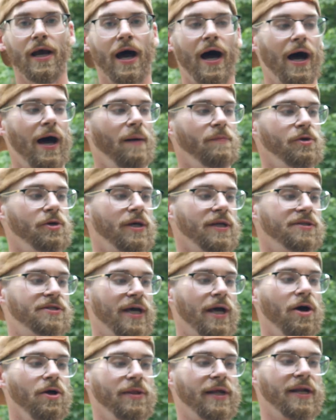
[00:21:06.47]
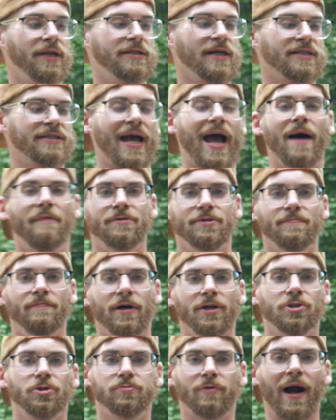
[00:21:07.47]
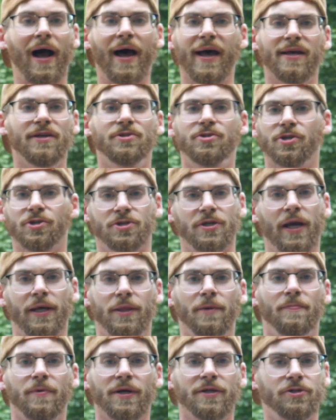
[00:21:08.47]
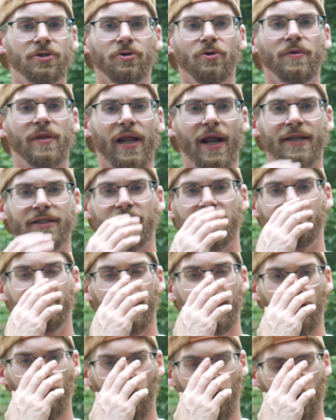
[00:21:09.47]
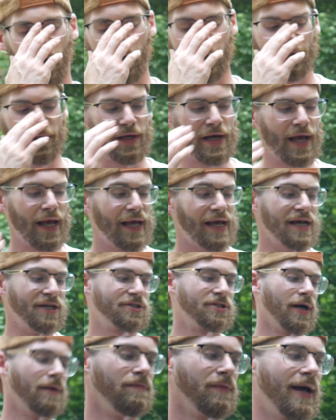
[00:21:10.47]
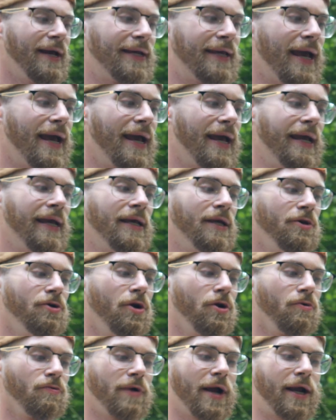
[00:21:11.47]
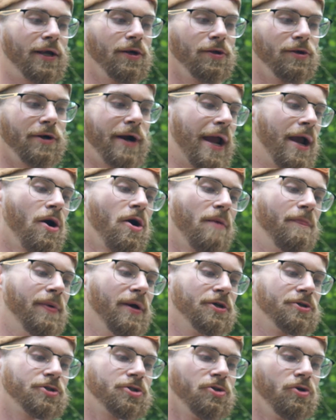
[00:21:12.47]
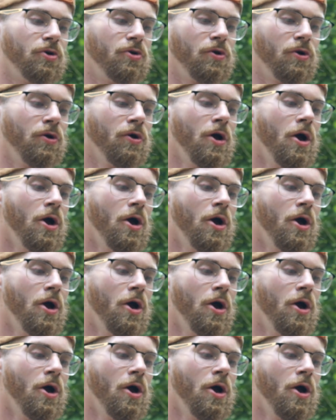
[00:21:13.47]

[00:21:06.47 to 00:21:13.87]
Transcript: You can tell that it doesn't have as much rise, just like the Bren 2 that I did a video on, as something like a, you know, regular AR pistol